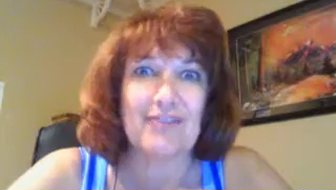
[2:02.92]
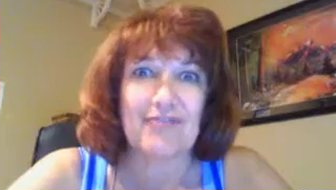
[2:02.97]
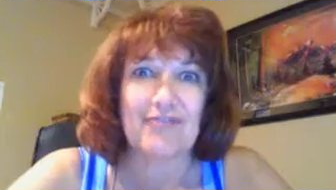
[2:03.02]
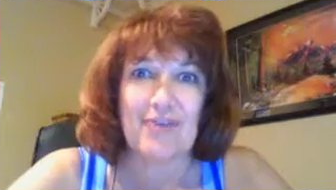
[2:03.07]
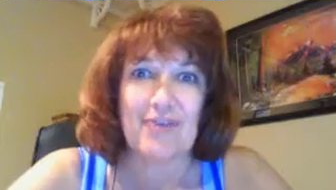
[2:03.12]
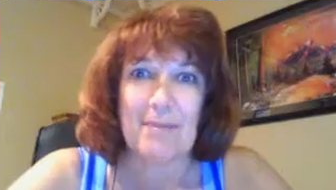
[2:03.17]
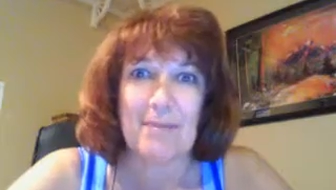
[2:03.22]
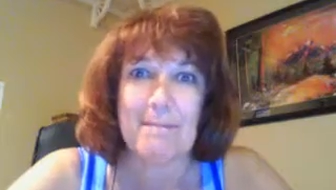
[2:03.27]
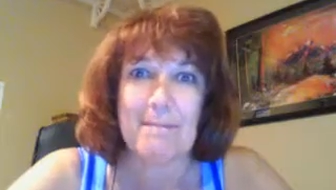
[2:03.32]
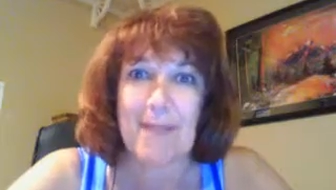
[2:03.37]
up
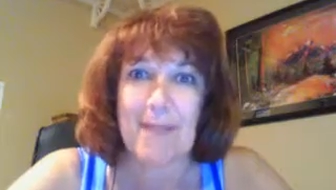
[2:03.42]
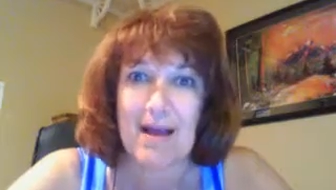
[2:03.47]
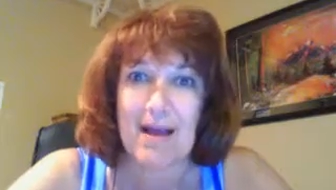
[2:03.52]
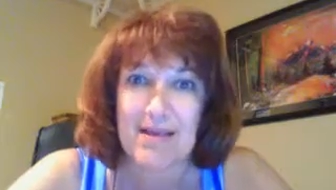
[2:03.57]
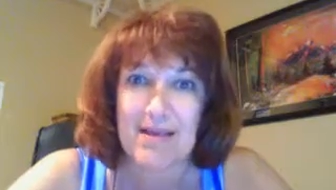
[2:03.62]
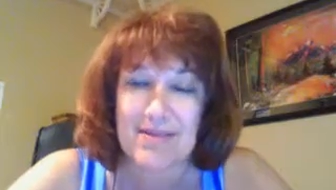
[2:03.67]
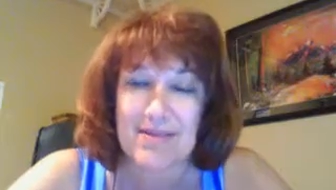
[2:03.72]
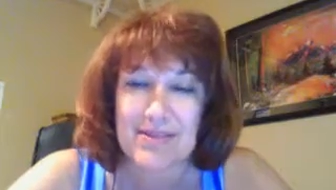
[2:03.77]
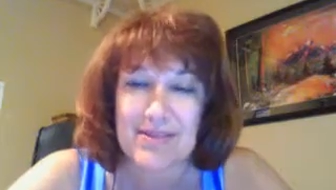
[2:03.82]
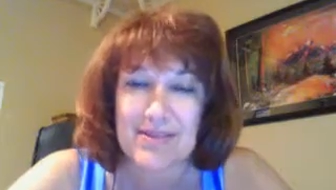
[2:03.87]
for a
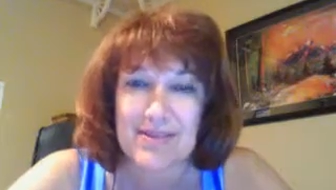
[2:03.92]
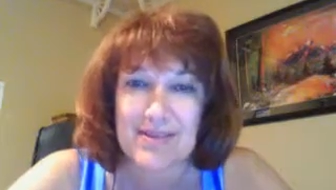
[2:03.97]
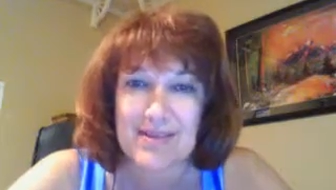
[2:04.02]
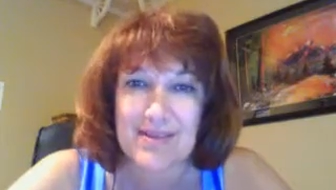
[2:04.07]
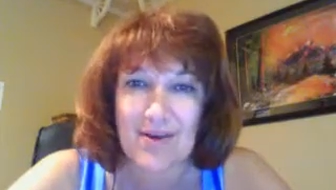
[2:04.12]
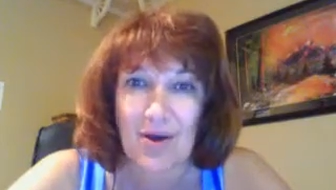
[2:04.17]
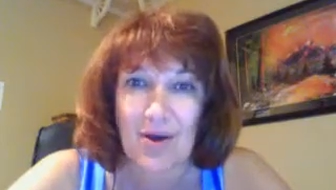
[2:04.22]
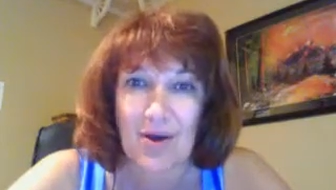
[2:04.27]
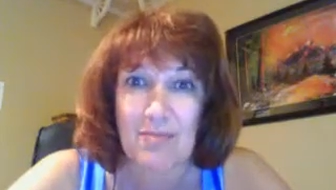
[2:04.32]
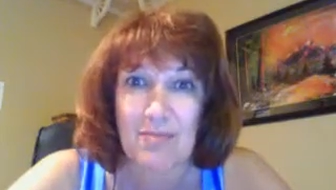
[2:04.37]
month
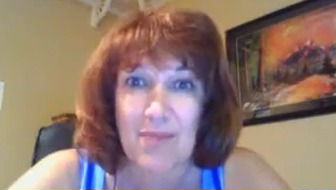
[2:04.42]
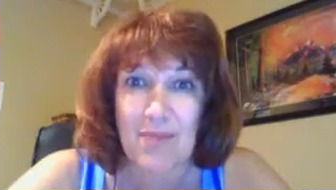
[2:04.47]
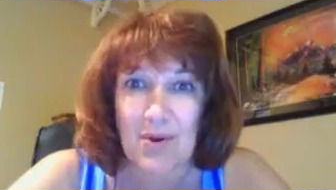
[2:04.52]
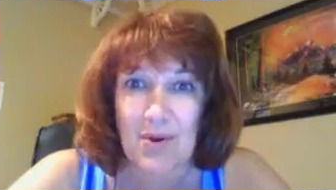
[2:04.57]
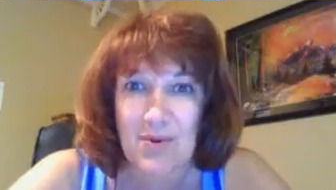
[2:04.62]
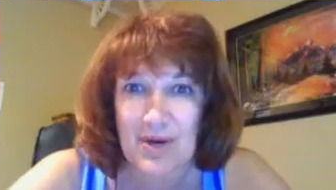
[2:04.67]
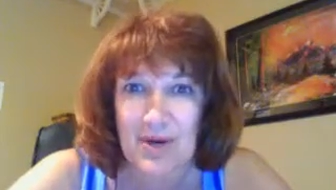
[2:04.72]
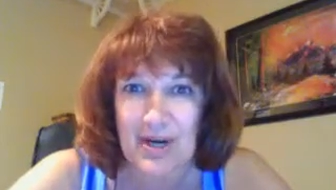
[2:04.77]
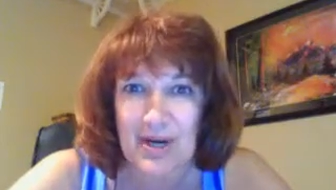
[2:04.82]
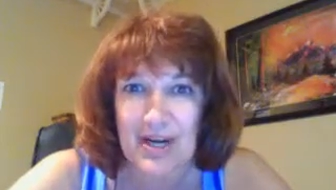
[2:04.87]
or
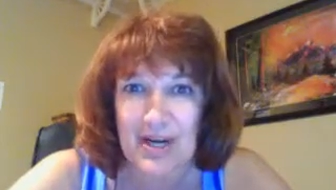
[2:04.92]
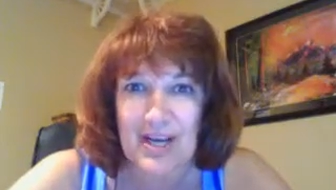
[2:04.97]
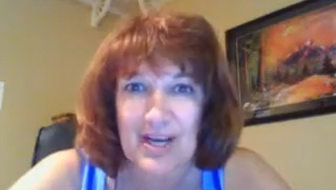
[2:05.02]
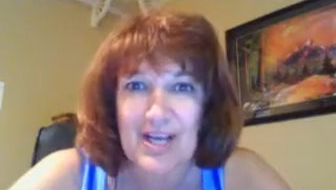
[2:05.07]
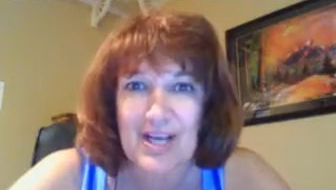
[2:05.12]
more